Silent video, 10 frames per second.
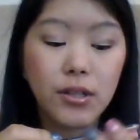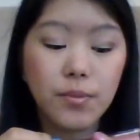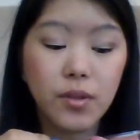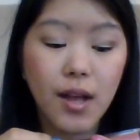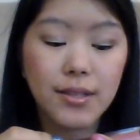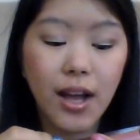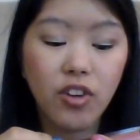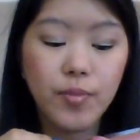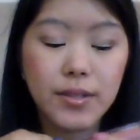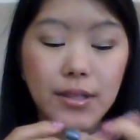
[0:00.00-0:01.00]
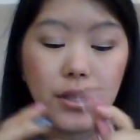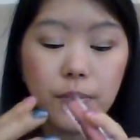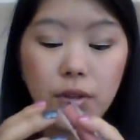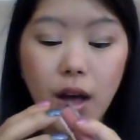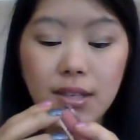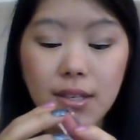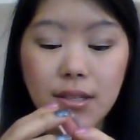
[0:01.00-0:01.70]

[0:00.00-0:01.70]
favorite lip gloss, the e.l.f. Minty Lip Gloss.